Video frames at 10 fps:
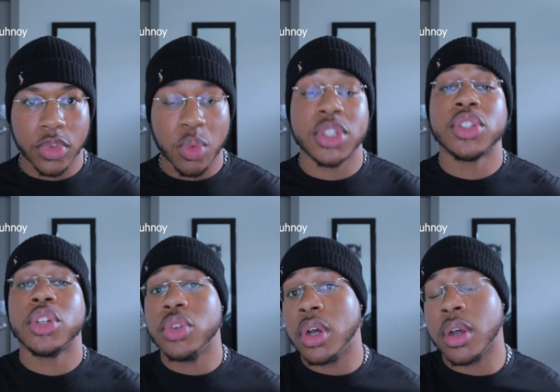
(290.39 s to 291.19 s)
which is
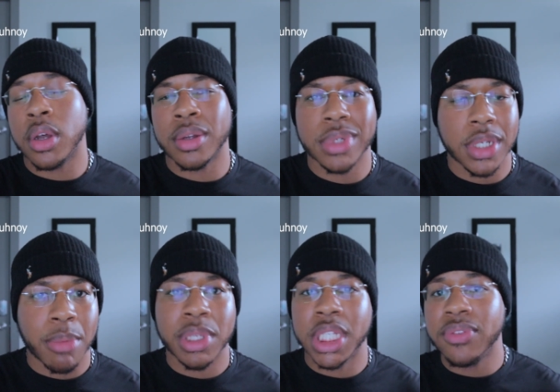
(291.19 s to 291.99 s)
I
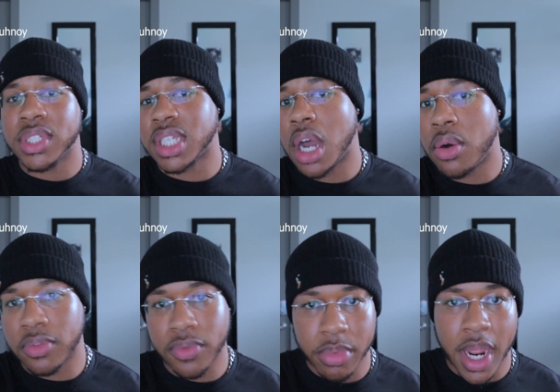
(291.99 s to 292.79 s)
believe a song
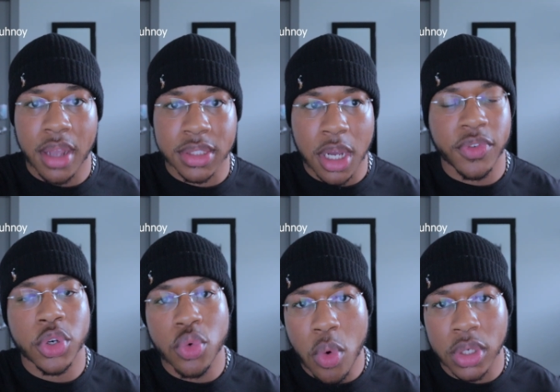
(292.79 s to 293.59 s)
from down south in
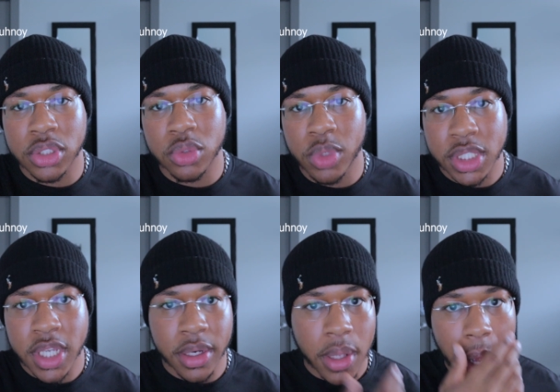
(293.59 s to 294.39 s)
New Orleans,
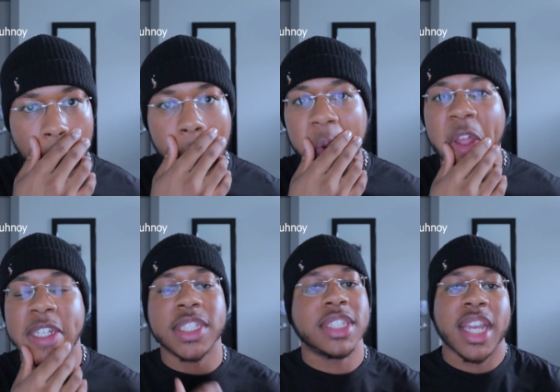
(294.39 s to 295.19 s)
Louisiana. But
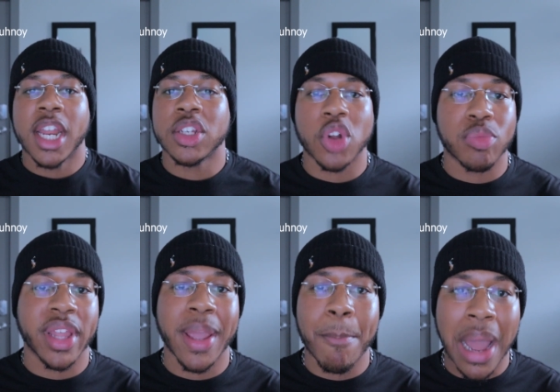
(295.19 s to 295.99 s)
let's just say they start
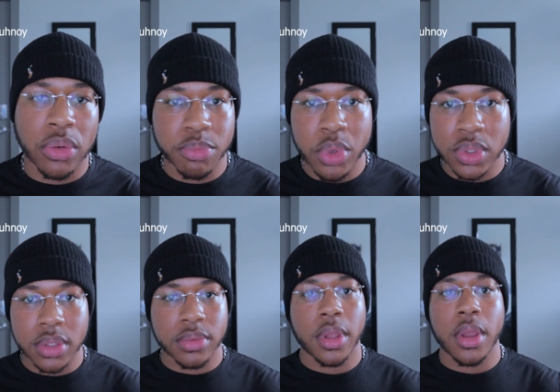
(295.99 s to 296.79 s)
playing bounce music,
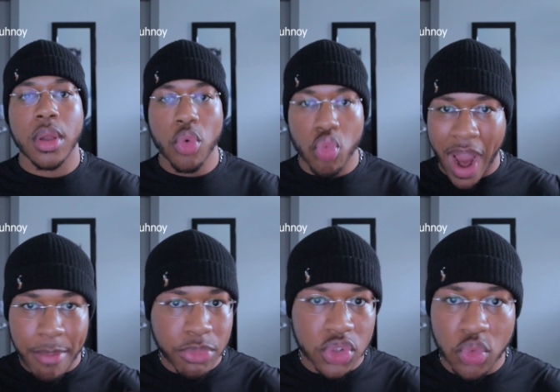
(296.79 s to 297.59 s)

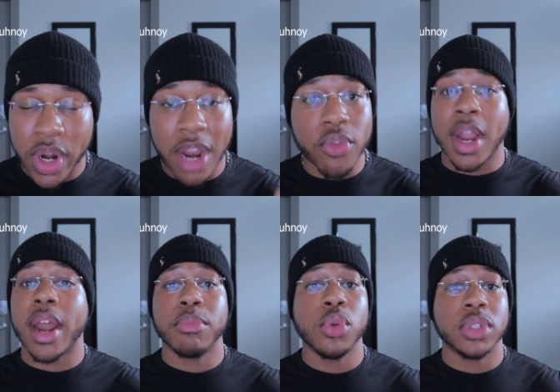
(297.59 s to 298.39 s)
rap music, whatever
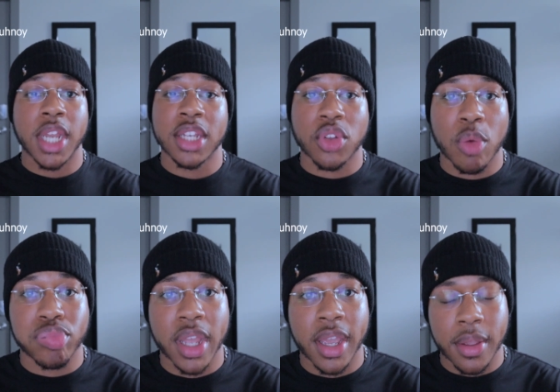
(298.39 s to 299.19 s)
kind of music they start
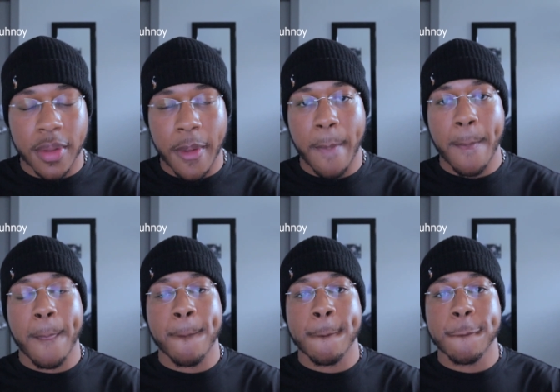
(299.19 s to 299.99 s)
playing
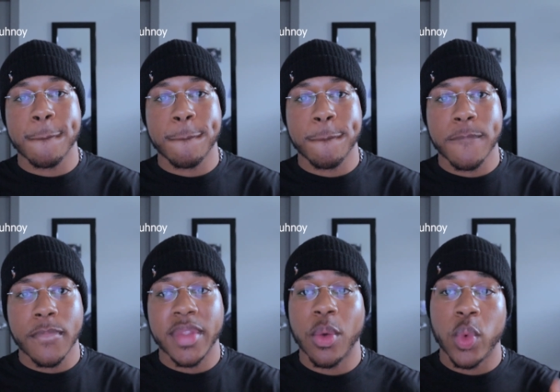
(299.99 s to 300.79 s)

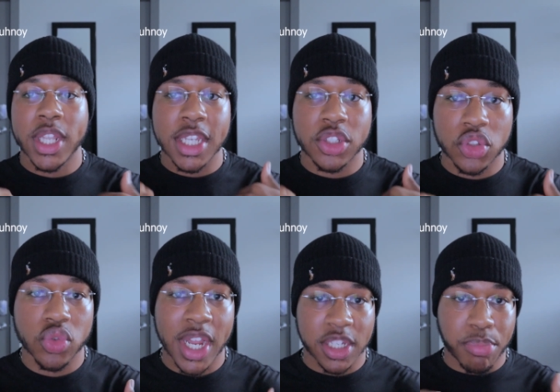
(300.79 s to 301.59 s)
that we listen to,
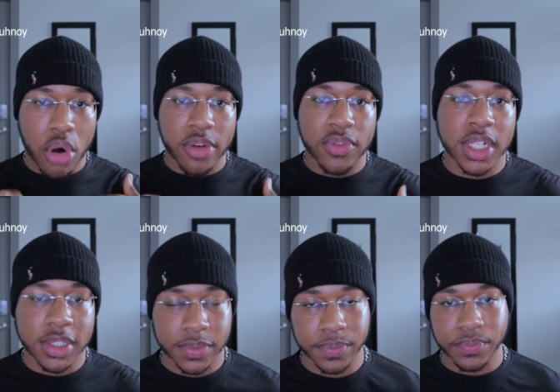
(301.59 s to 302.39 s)
that's a part of us.